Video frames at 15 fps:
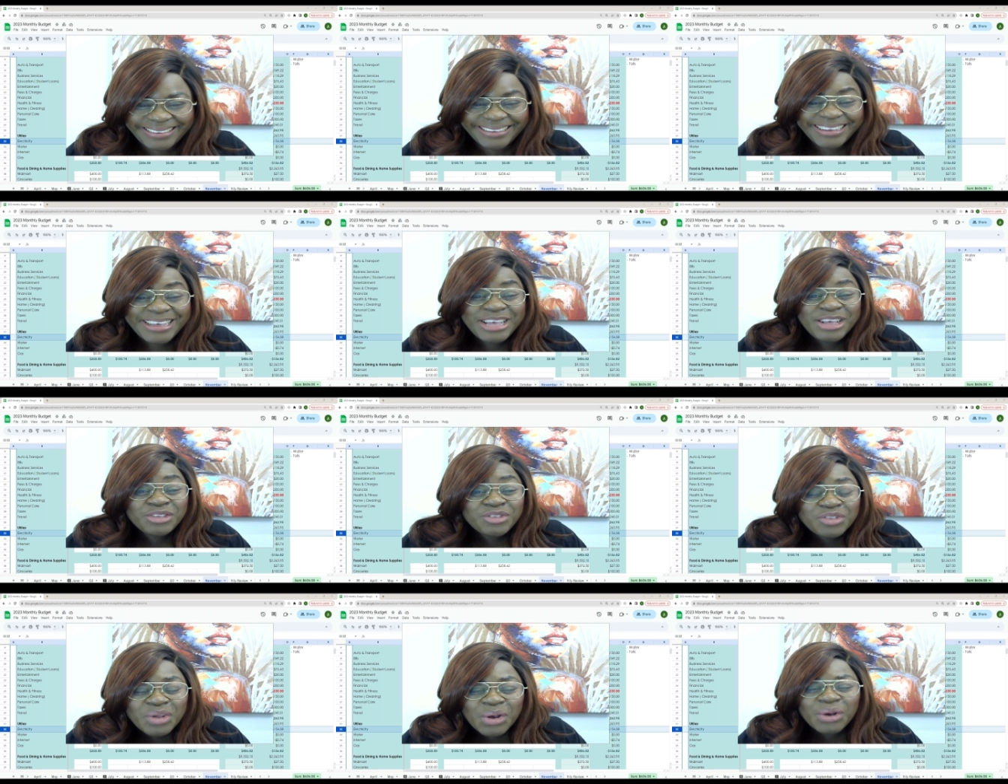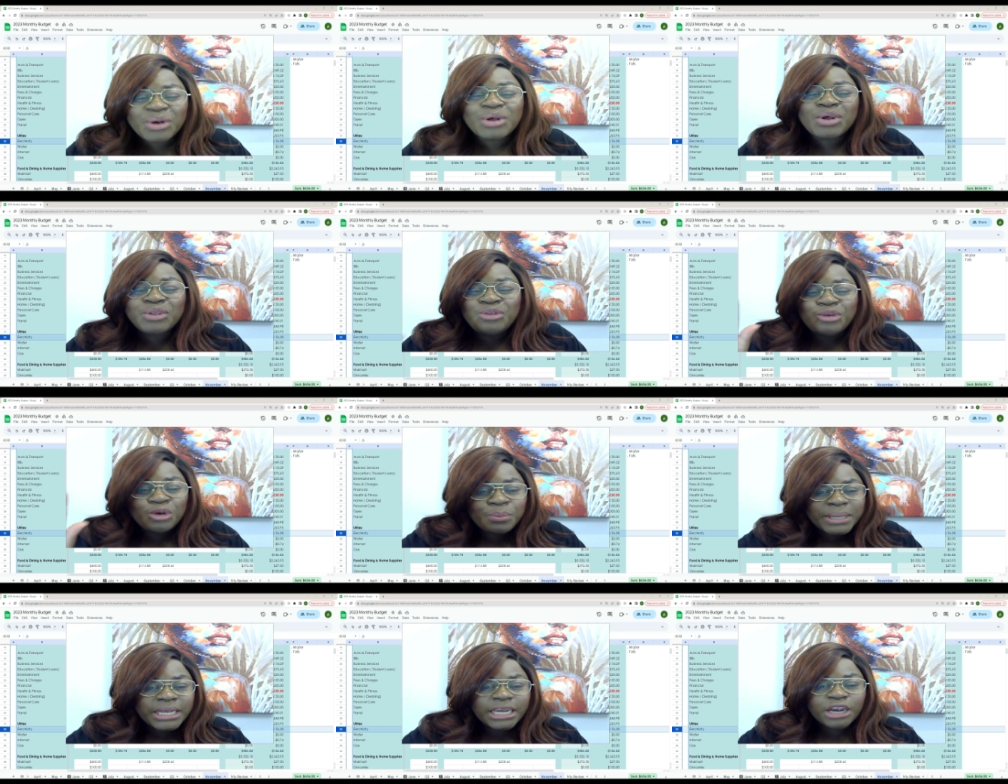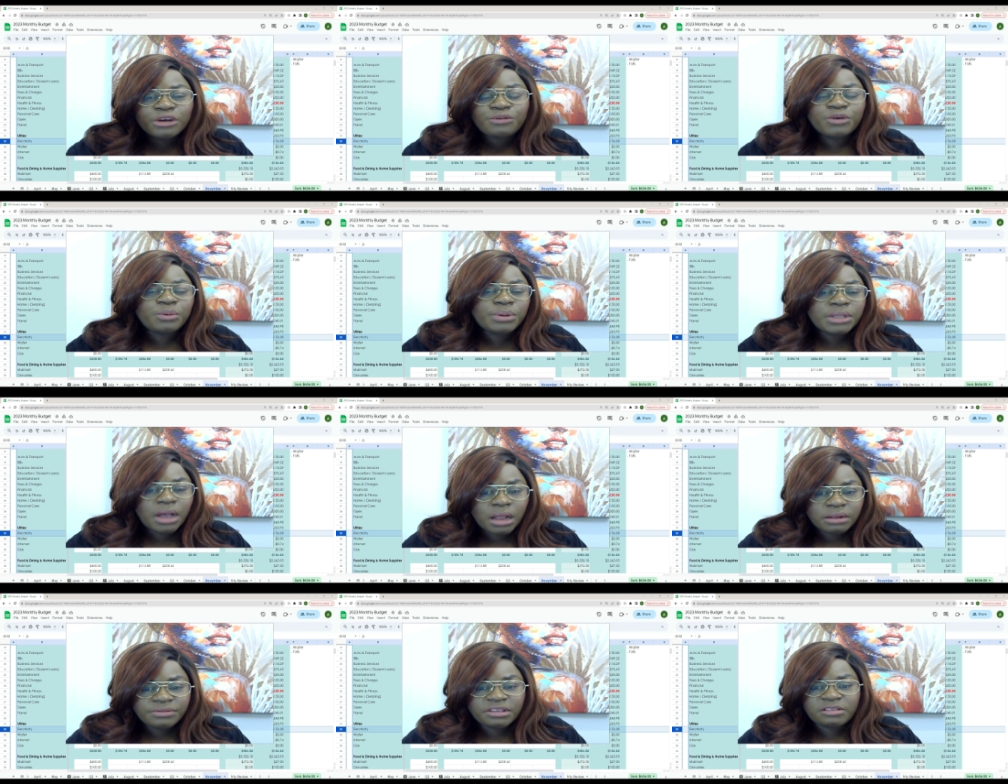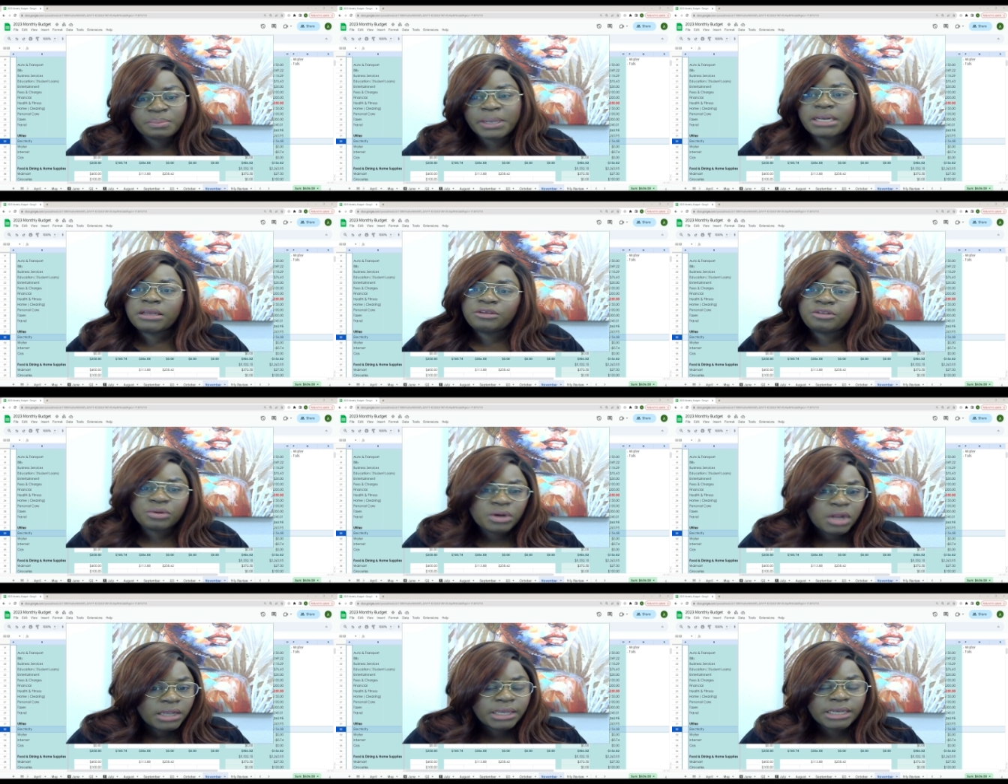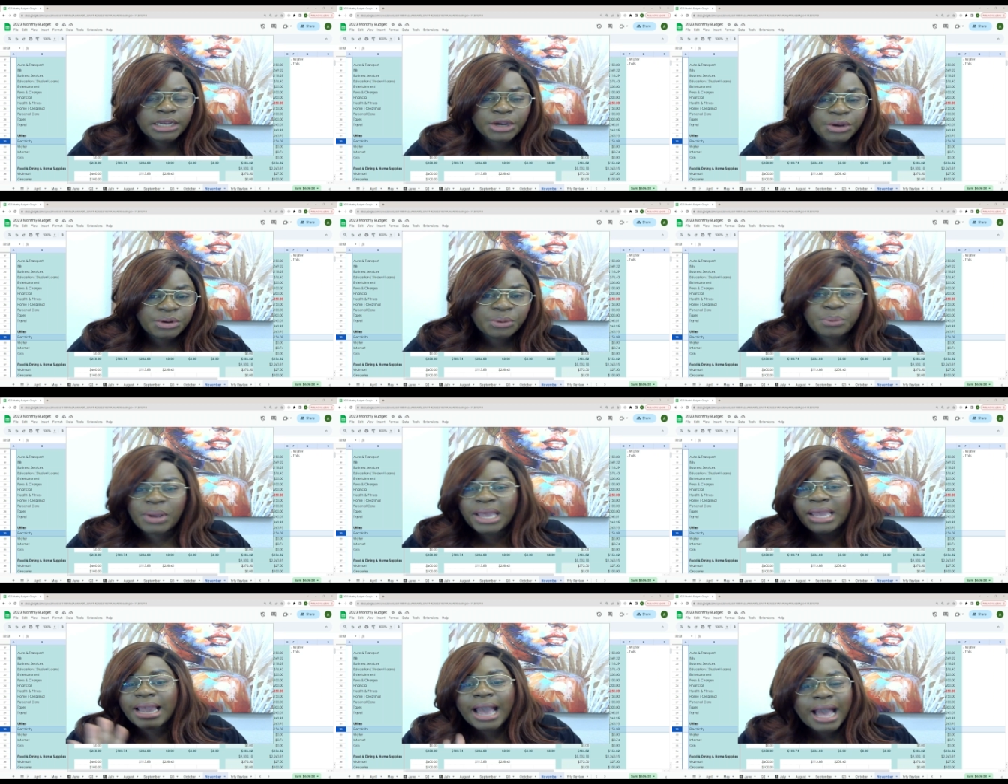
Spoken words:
So do be careful with all of the spending. Do not get carried away.